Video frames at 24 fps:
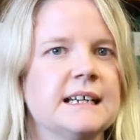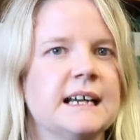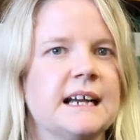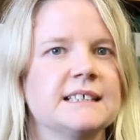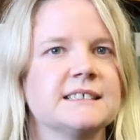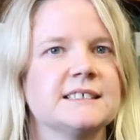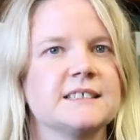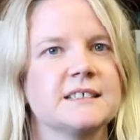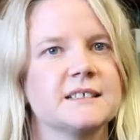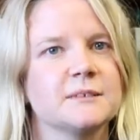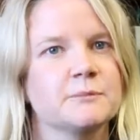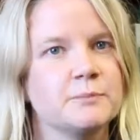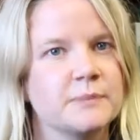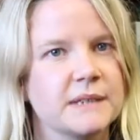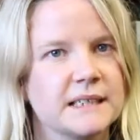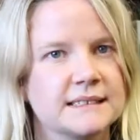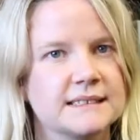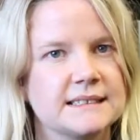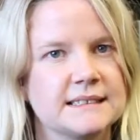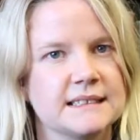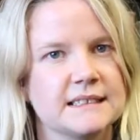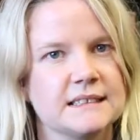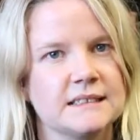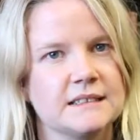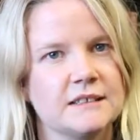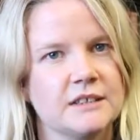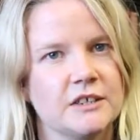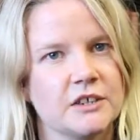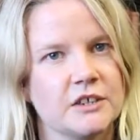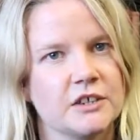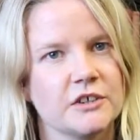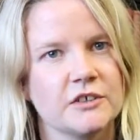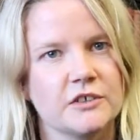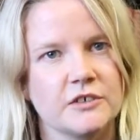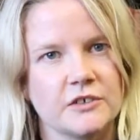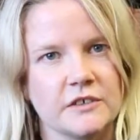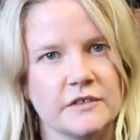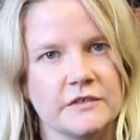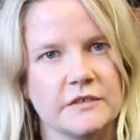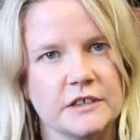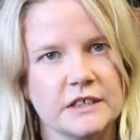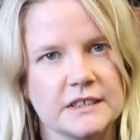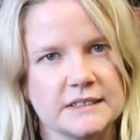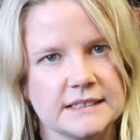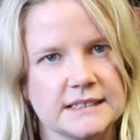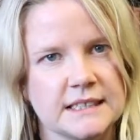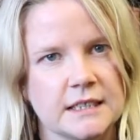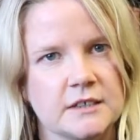And so the best thing you can do for
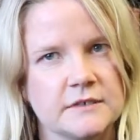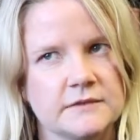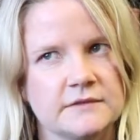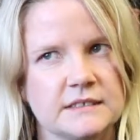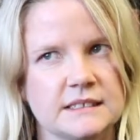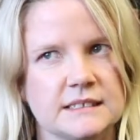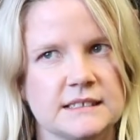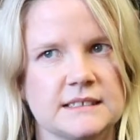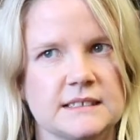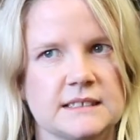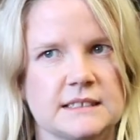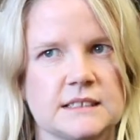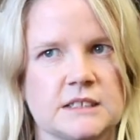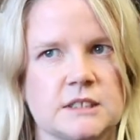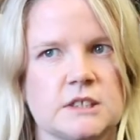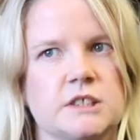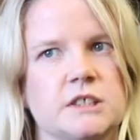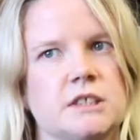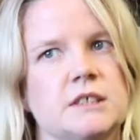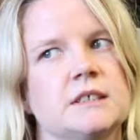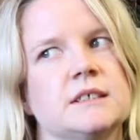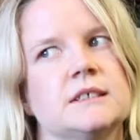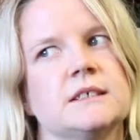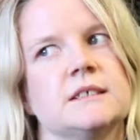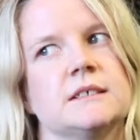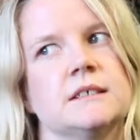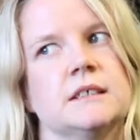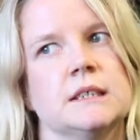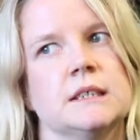yourself is to,